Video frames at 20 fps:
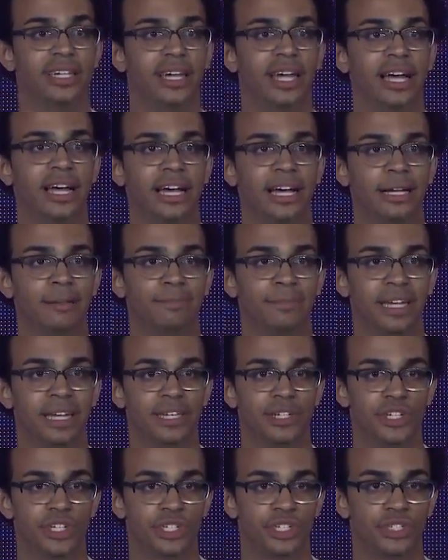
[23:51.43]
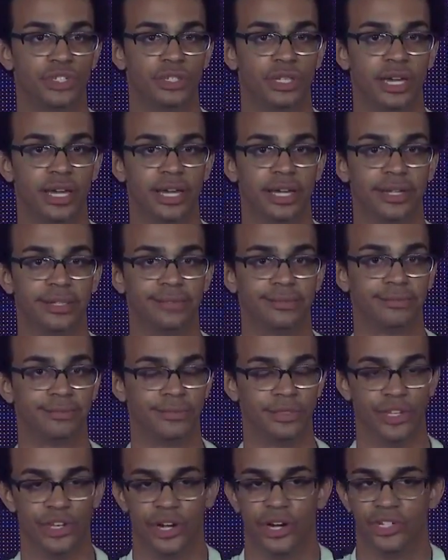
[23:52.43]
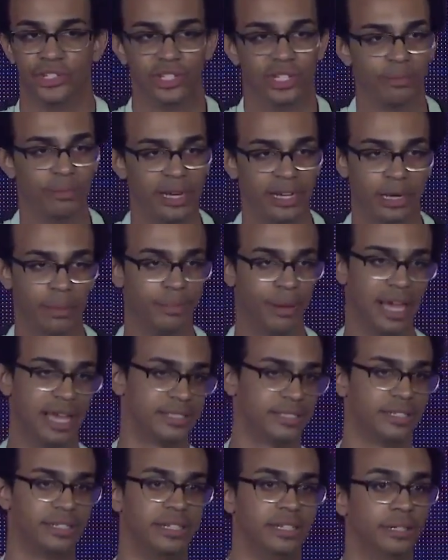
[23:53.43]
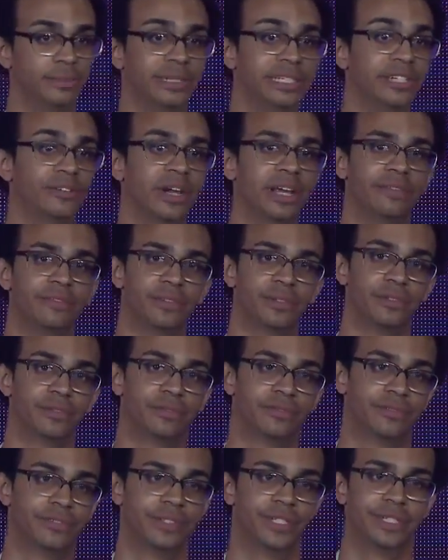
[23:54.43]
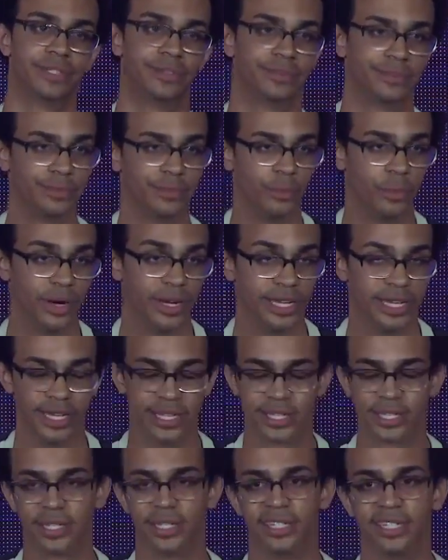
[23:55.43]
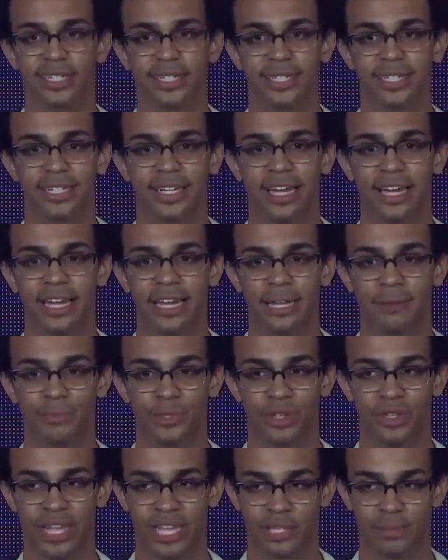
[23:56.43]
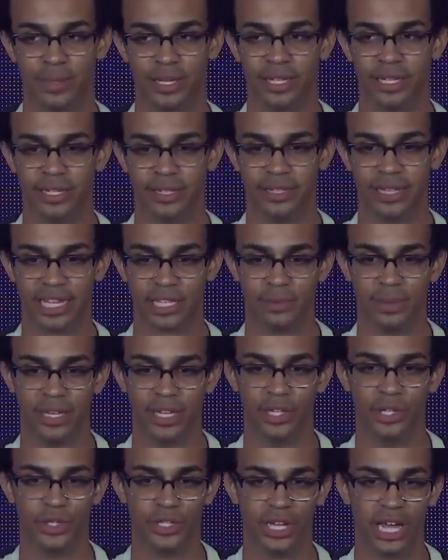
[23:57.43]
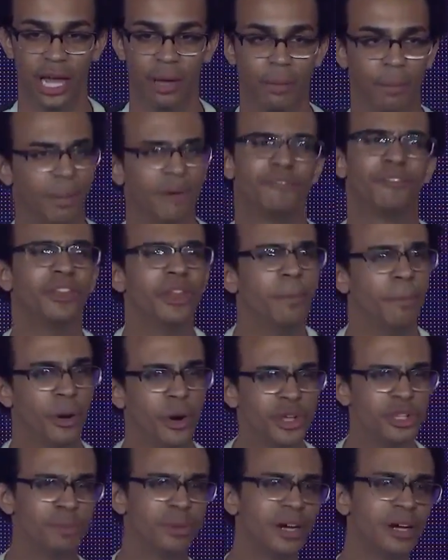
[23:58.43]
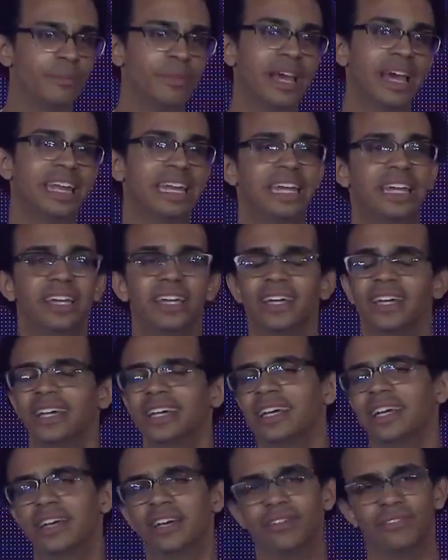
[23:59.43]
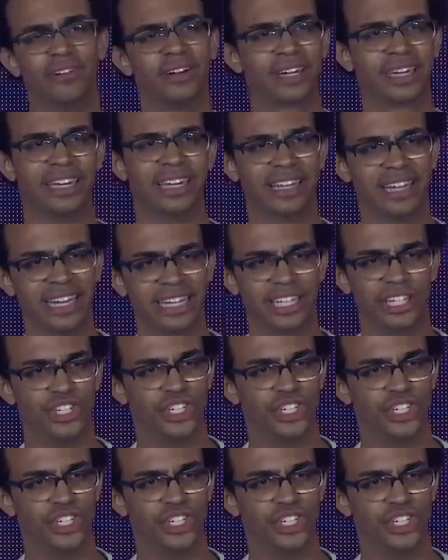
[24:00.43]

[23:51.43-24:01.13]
um, and just uh, nurturing my capacity to be grateful for what is. Um, so that's been a, that's been a huge help. But for the most part, man, it, fuck it, like